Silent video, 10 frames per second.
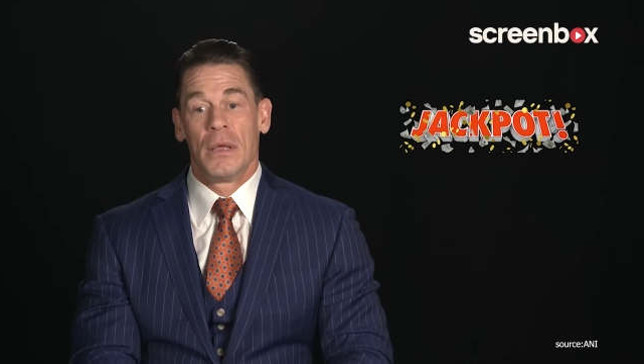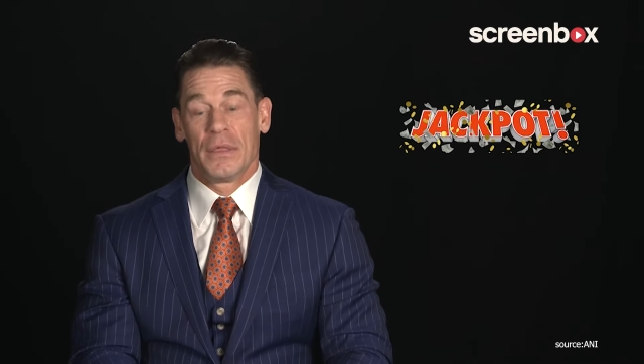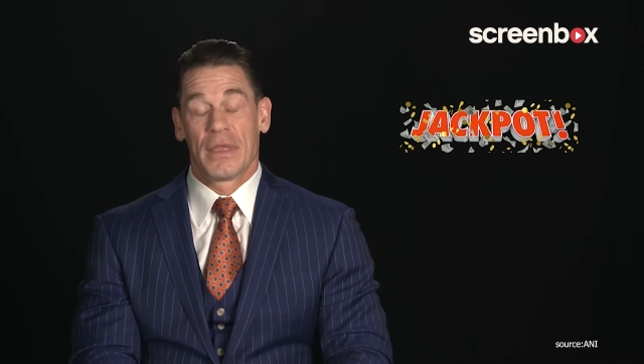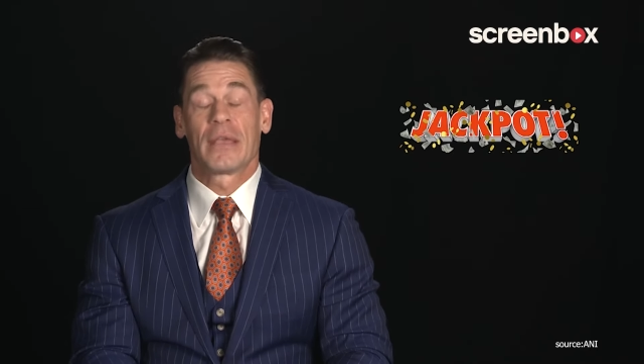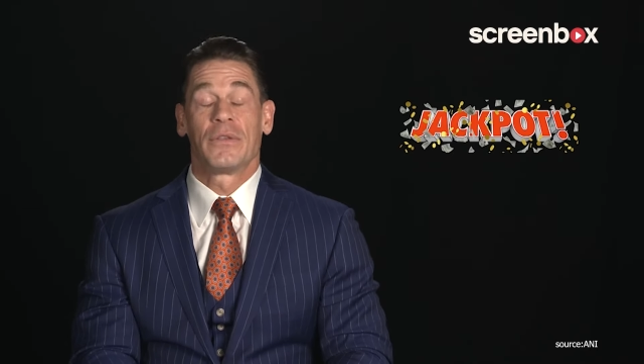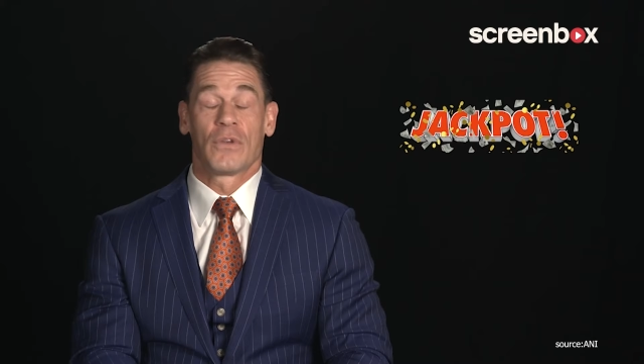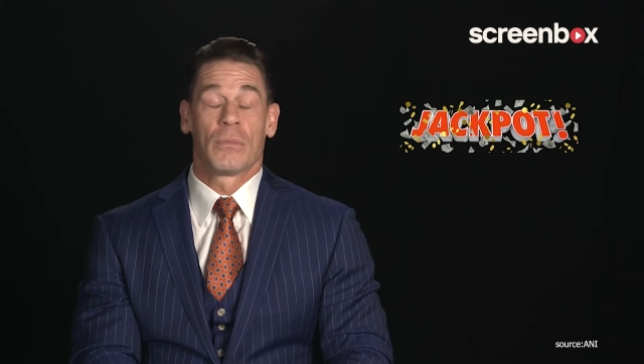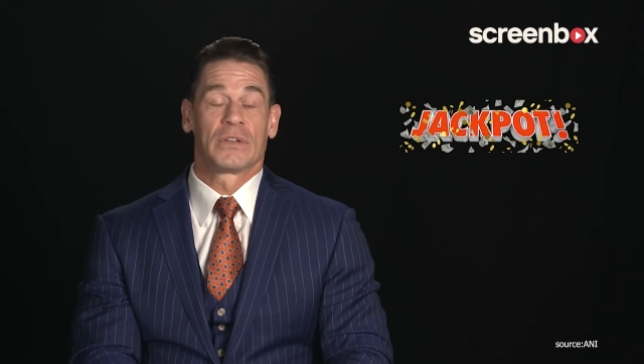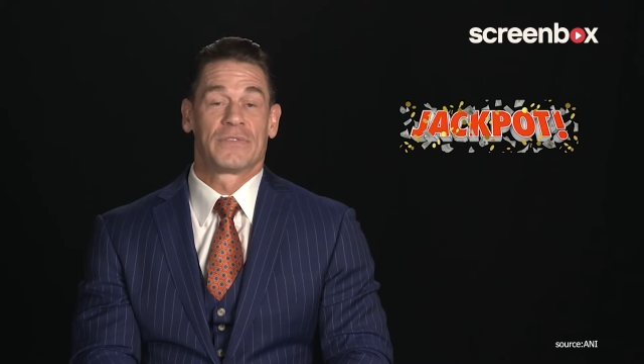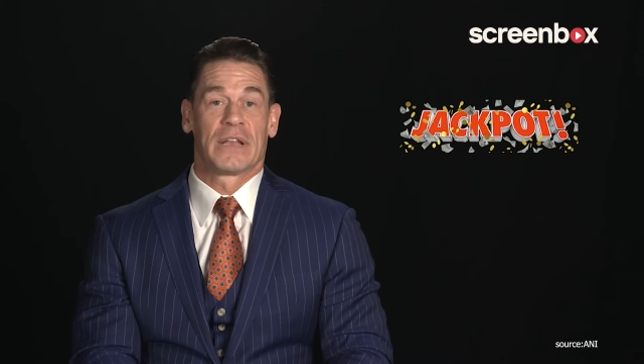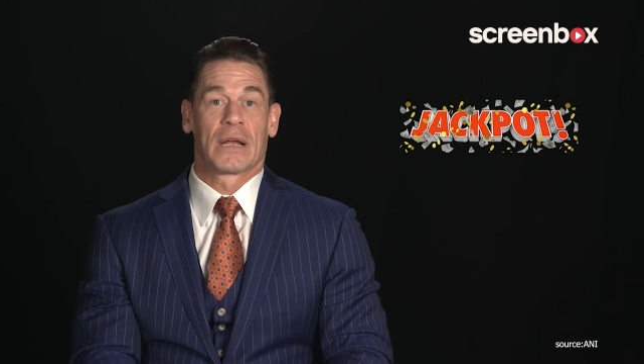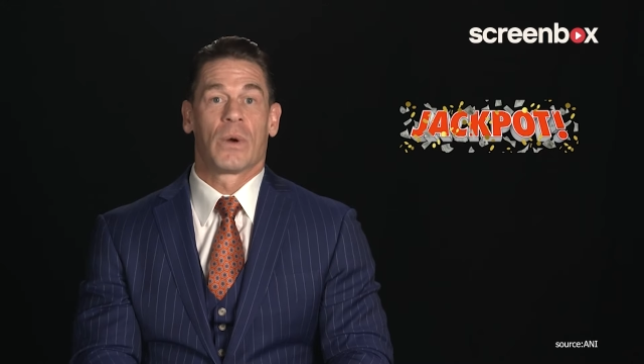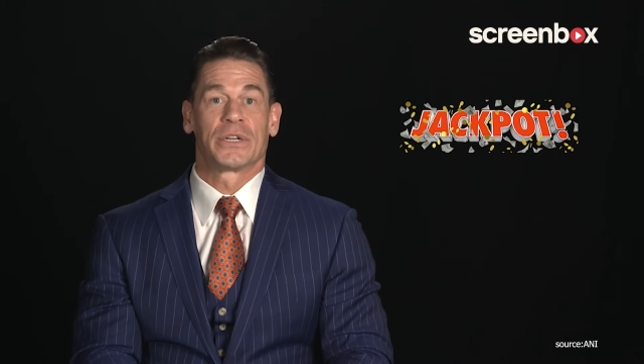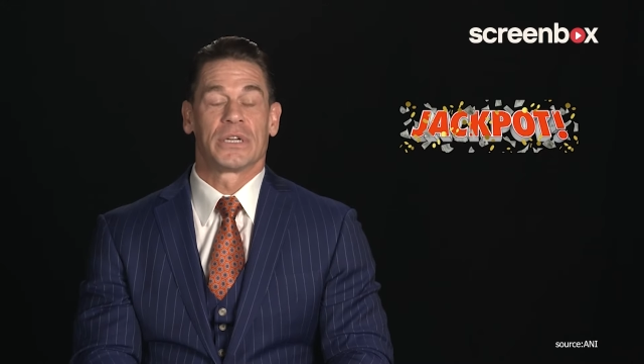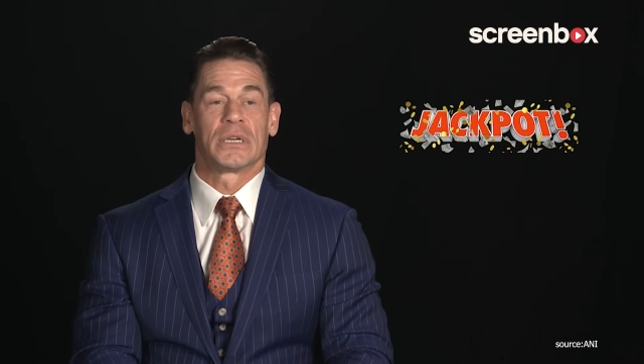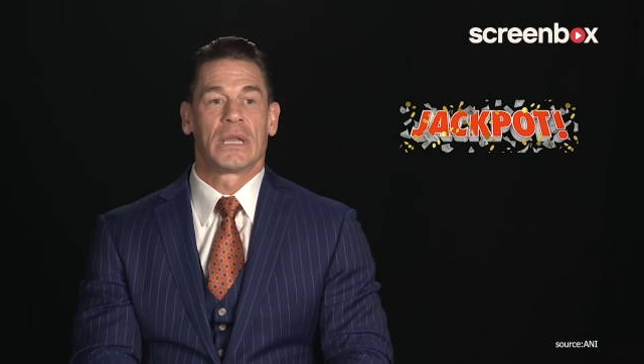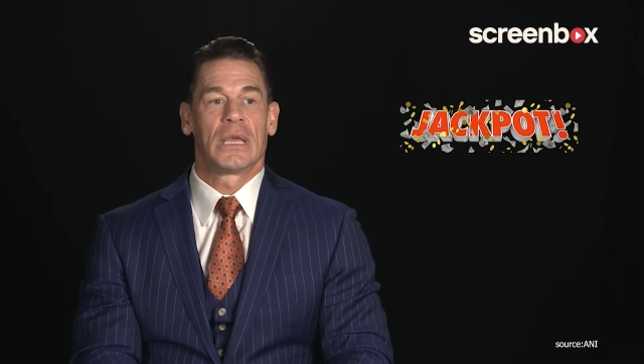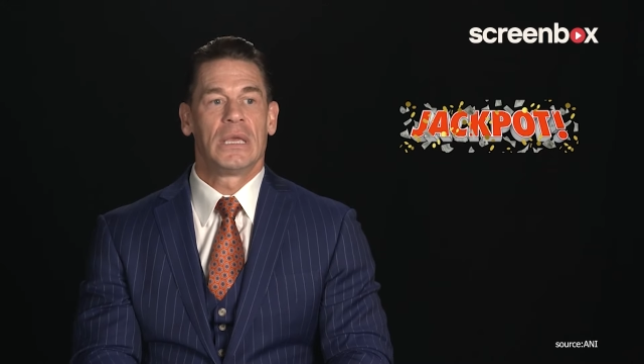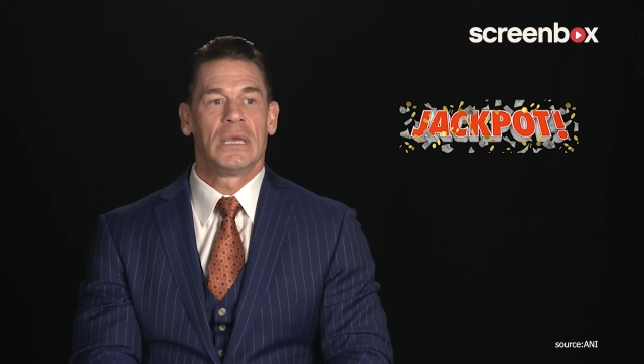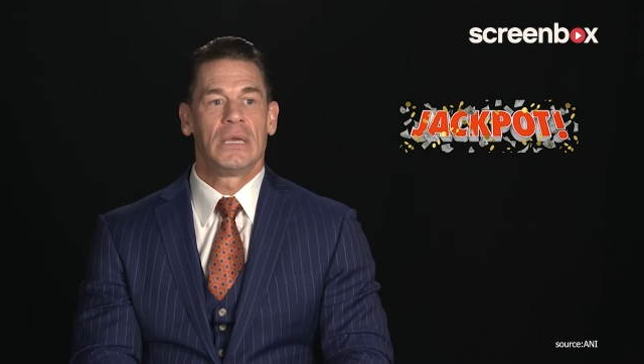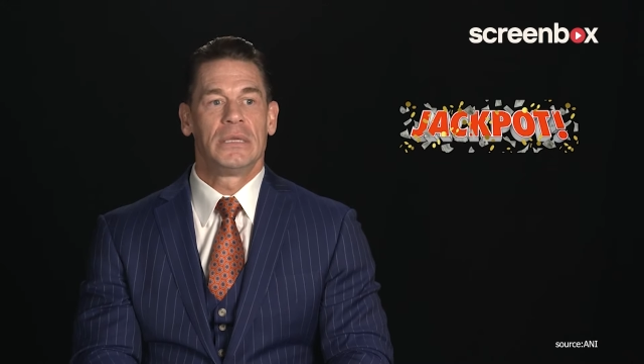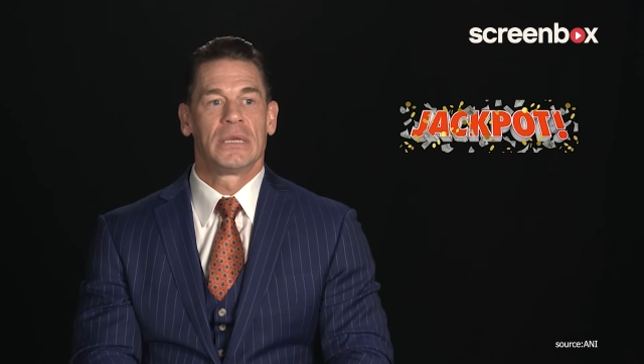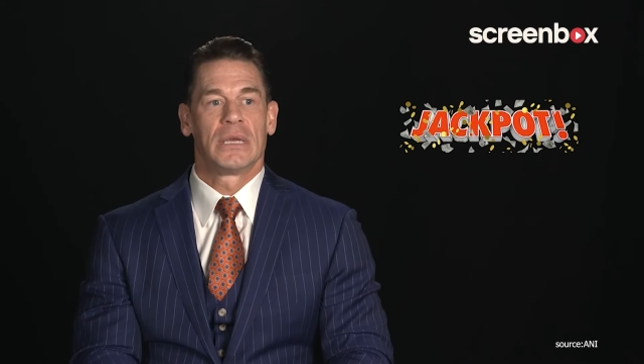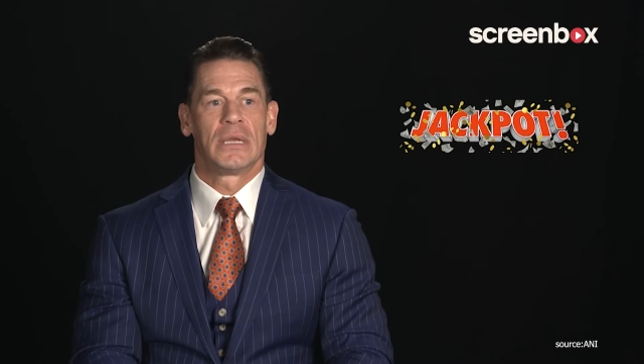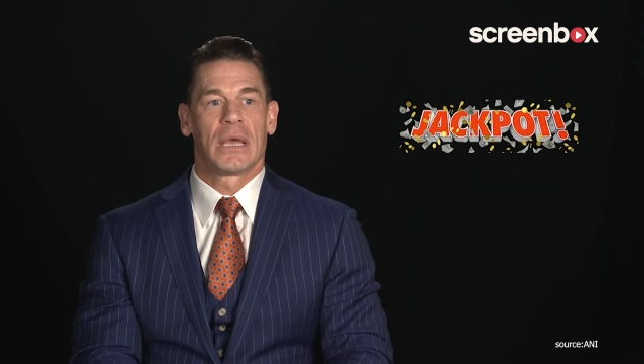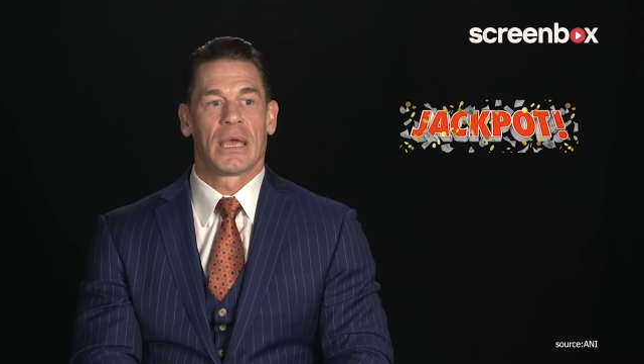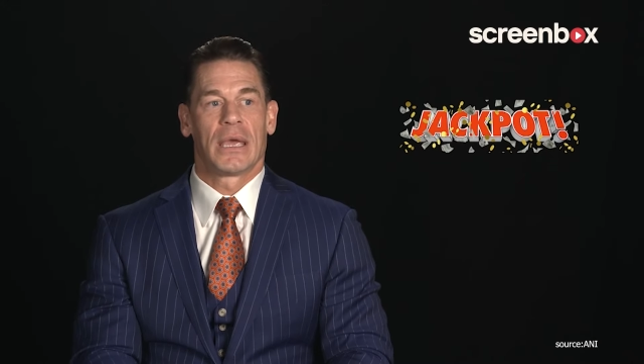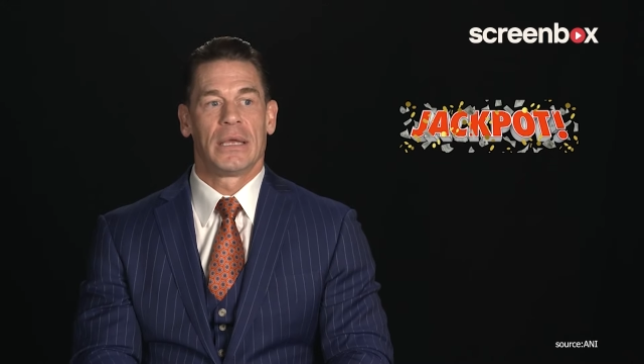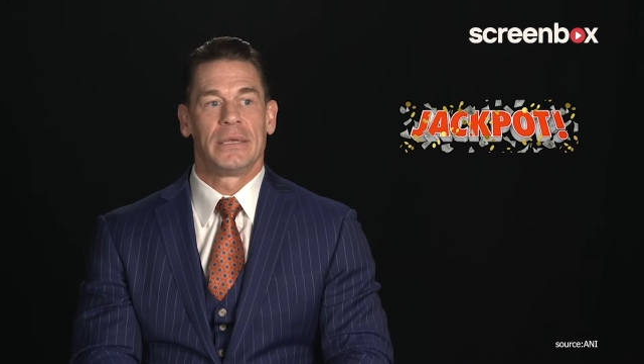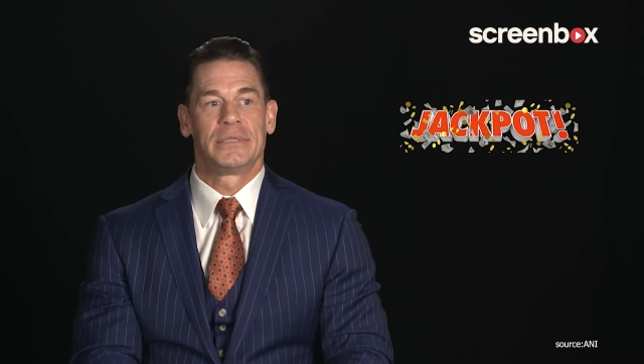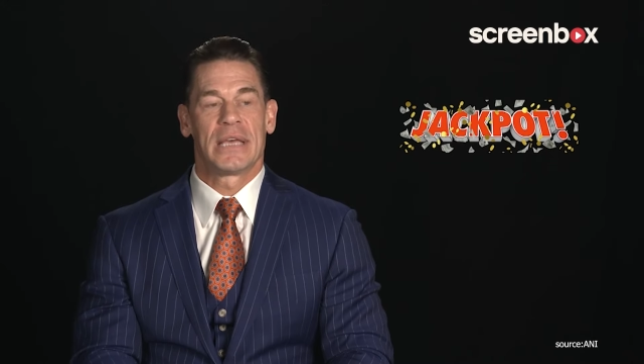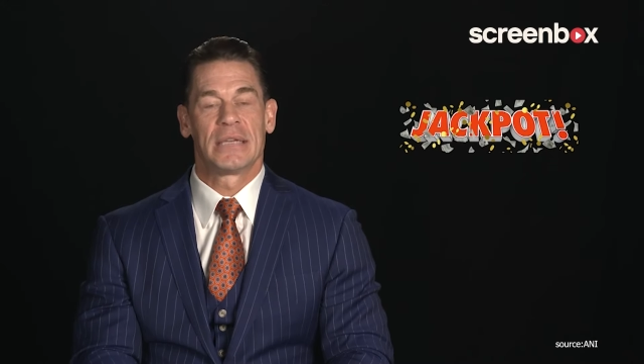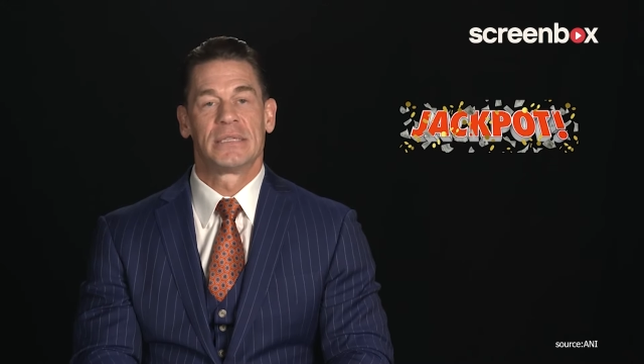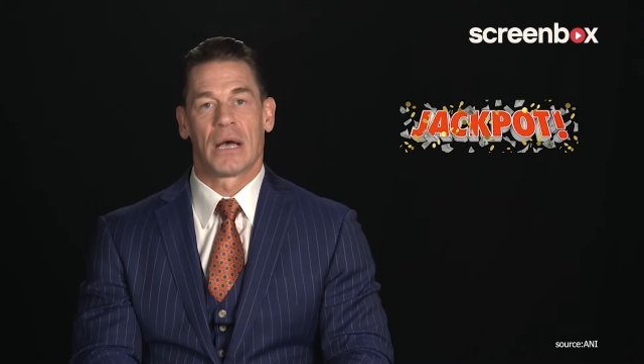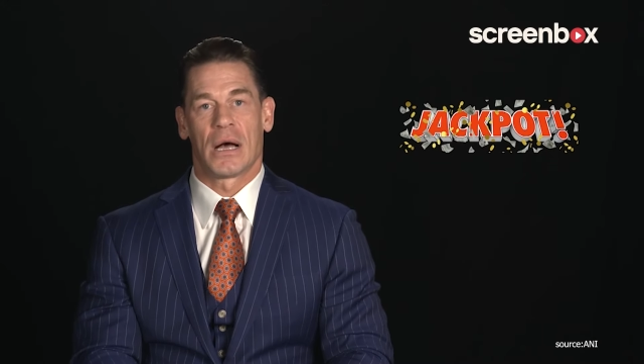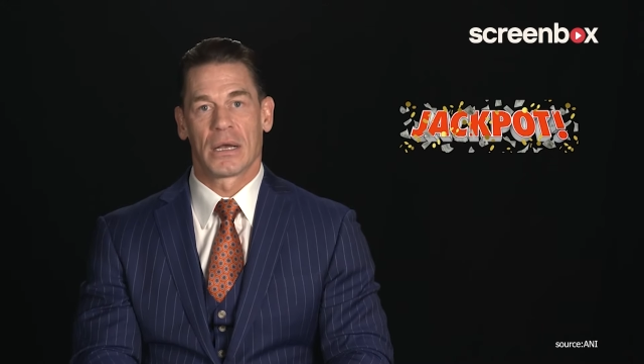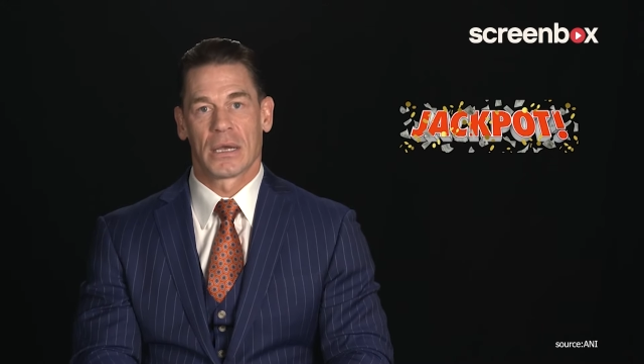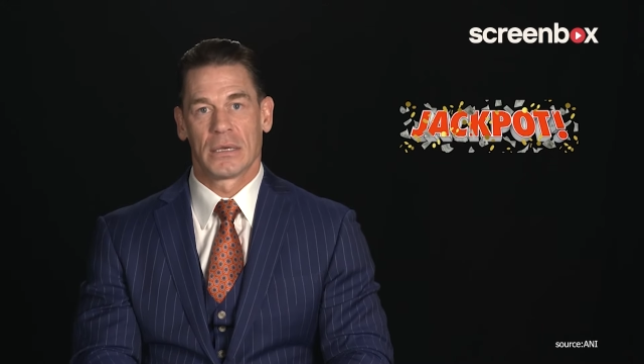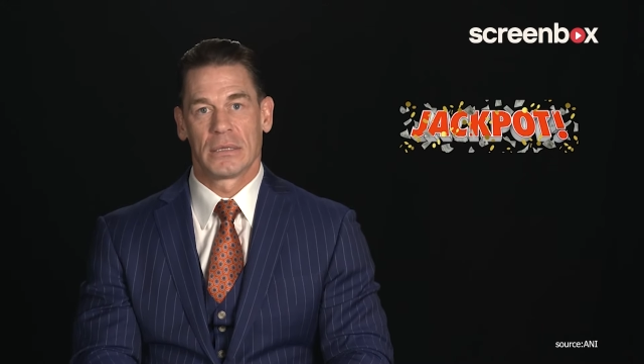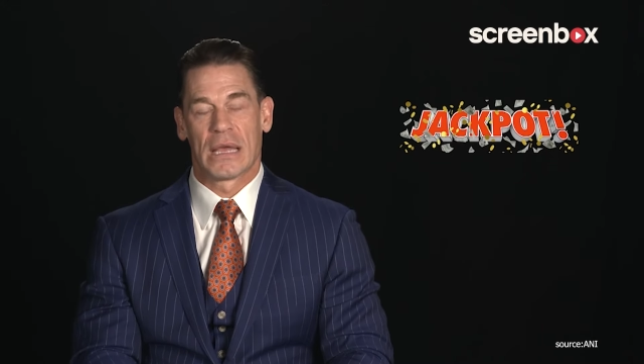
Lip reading: Thank you so much for that question. He did a TED talk